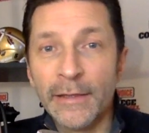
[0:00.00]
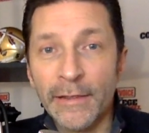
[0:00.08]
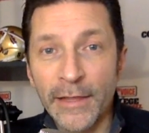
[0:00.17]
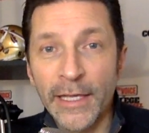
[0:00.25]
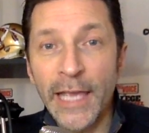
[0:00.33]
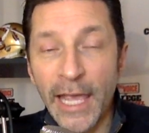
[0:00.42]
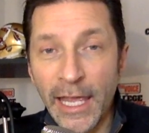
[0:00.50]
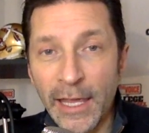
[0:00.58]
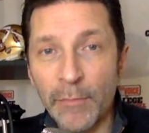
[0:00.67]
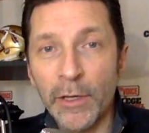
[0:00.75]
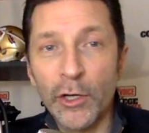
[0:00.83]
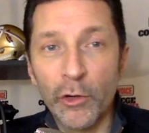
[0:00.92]
the
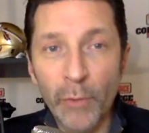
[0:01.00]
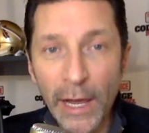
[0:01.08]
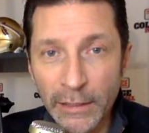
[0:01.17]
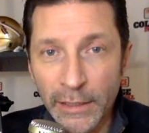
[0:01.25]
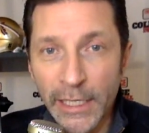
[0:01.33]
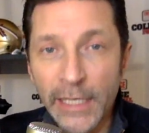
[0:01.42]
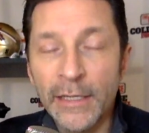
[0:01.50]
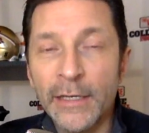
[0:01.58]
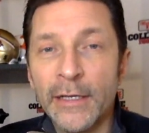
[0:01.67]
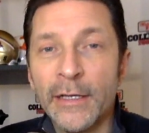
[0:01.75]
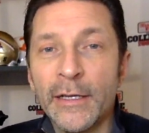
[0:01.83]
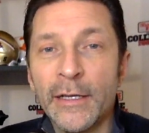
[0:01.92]
game correctly,
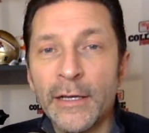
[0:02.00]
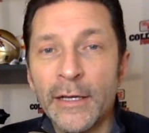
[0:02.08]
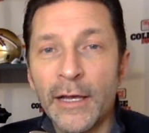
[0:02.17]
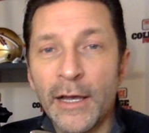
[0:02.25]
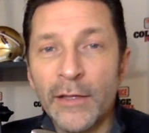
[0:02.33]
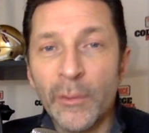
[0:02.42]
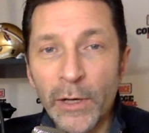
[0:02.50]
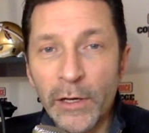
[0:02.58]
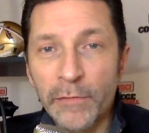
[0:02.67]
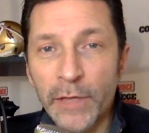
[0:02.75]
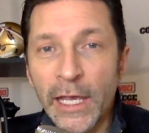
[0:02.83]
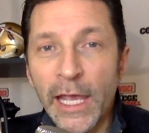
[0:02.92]
uh, the
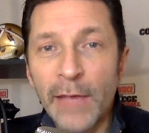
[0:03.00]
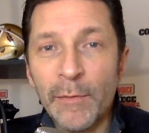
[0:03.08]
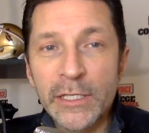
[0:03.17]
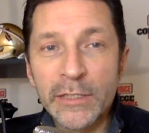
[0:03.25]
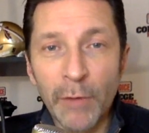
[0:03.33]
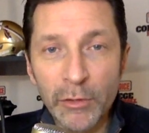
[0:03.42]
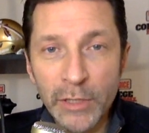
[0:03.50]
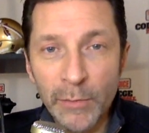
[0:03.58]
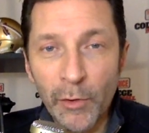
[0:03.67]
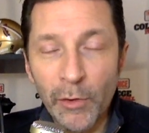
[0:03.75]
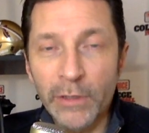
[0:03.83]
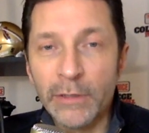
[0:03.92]
winner of the game, is most
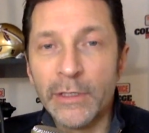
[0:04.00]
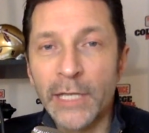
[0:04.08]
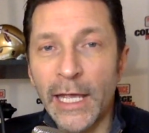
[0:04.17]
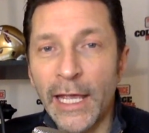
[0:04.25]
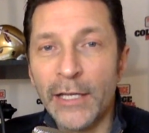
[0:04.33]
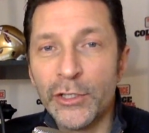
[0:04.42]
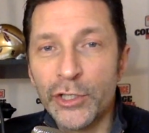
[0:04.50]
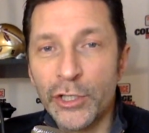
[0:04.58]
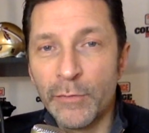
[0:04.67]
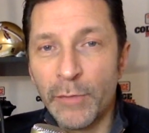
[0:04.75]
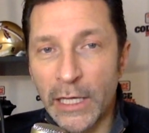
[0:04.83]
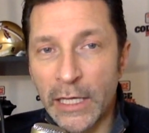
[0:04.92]
important and
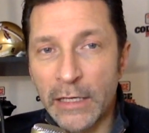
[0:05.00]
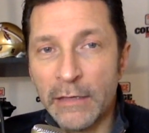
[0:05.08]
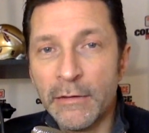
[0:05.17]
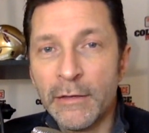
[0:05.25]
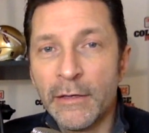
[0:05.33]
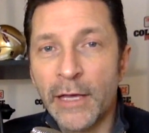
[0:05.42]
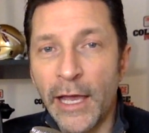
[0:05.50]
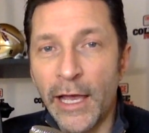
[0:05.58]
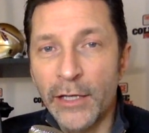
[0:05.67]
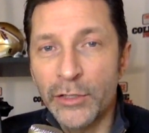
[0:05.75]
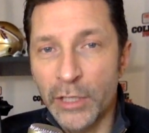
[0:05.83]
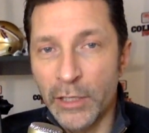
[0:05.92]
should be
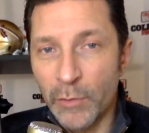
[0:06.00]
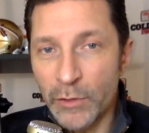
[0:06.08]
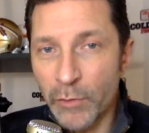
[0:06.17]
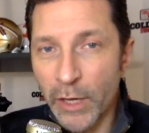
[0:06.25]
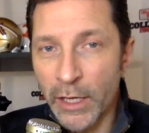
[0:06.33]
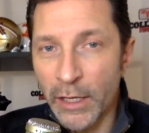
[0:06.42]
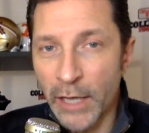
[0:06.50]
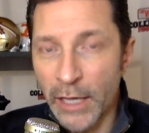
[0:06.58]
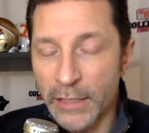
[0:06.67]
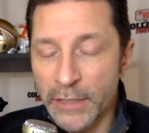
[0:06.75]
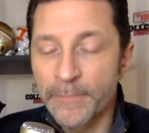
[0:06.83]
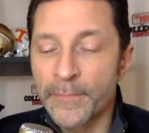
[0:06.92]
actually what's
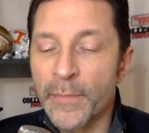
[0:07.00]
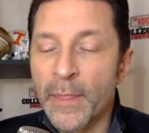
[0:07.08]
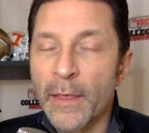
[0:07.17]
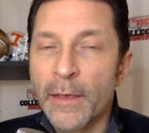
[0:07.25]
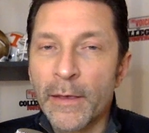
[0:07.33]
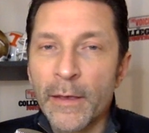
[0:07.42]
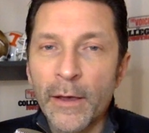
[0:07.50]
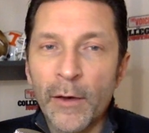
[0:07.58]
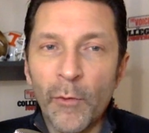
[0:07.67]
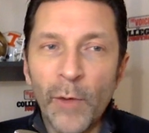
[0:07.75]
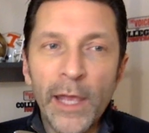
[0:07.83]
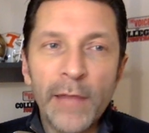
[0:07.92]
recognized.
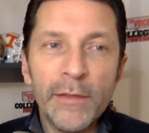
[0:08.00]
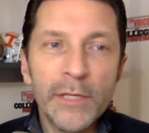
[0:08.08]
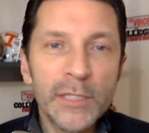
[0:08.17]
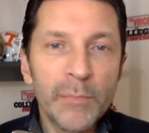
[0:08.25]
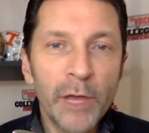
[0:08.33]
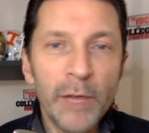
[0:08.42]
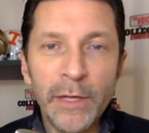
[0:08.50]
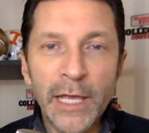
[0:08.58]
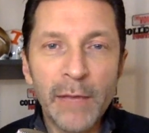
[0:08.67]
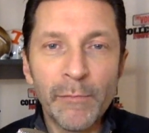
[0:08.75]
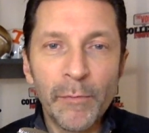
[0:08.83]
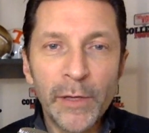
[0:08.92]
When the spread
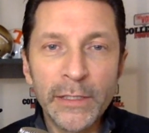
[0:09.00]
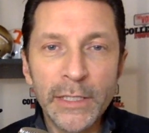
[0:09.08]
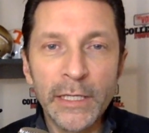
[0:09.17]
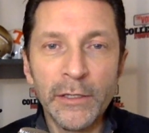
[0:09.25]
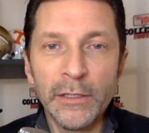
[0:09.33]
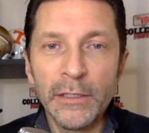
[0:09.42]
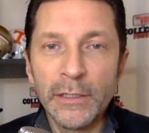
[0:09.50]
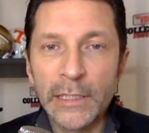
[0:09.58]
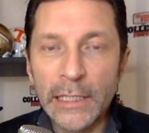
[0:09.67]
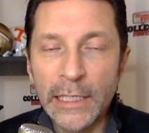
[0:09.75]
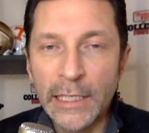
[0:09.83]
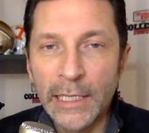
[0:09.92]
became a big deal,
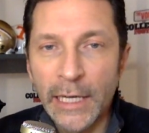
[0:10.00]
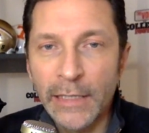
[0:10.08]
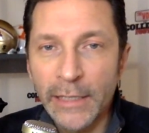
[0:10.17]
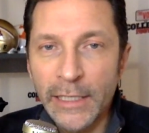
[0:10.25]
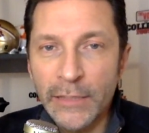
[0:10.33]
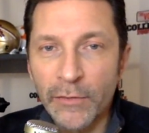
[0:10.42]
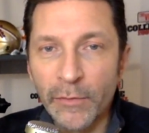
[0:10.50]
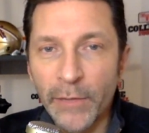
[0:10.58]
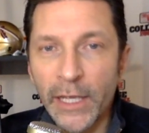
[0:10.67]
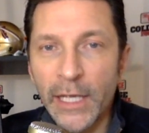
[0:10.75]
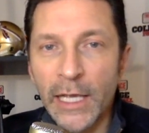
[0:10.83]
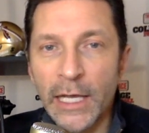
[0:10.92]
Uh, at least for
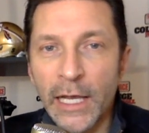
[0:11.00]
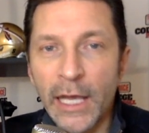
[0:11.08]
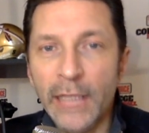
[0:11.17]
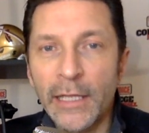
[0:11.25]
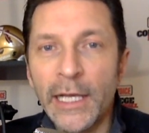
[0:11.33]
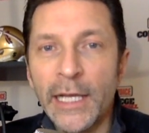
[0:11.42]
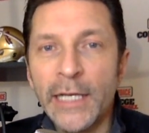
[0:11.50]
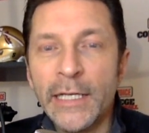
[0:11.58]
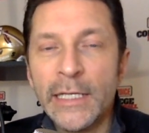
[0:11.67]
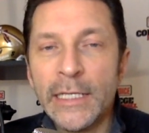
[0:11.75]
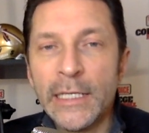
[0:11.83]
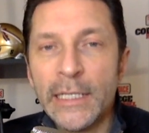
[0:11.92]
me and
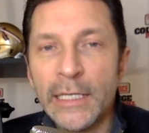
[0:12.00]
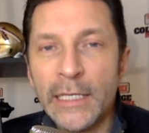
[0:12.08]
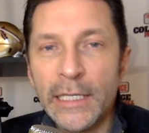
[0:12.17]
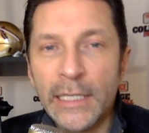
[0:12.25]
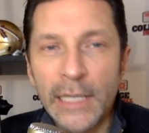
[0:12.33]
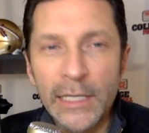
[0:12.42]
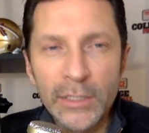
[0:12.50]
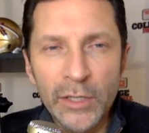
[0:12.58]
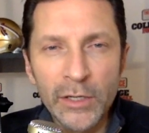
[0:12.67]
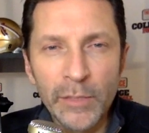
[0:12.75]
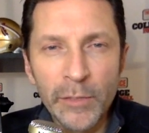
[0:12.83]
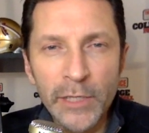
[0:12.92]
online, uh, I
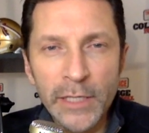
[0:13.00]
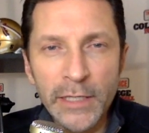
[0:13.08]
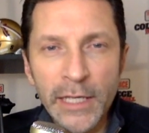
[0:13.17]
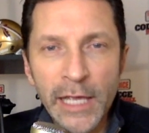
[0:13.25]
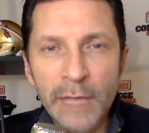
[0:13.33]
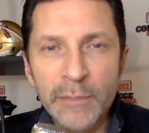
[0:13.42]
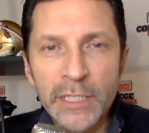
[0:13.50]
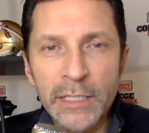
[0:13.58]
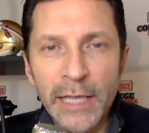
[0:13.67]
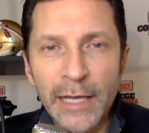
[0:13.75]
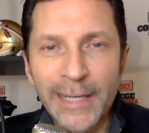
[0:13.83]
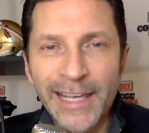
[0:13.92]
started to predict the games
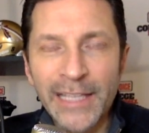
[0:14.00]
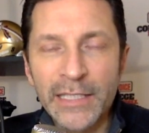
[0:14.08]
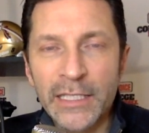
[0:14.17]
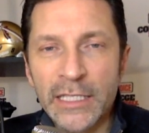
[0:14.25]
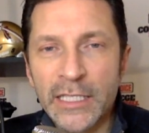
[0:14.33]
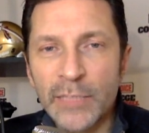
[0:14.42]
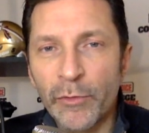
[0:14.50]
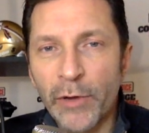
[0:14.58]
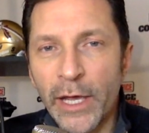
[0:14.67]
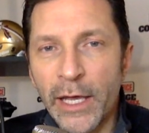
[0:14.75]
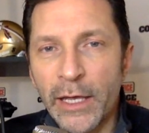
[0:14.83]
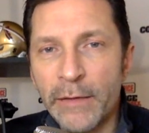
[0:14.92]
against the
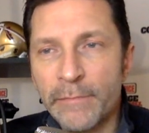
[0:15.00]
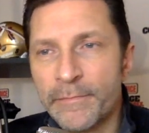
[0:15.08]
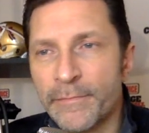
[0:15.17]
spread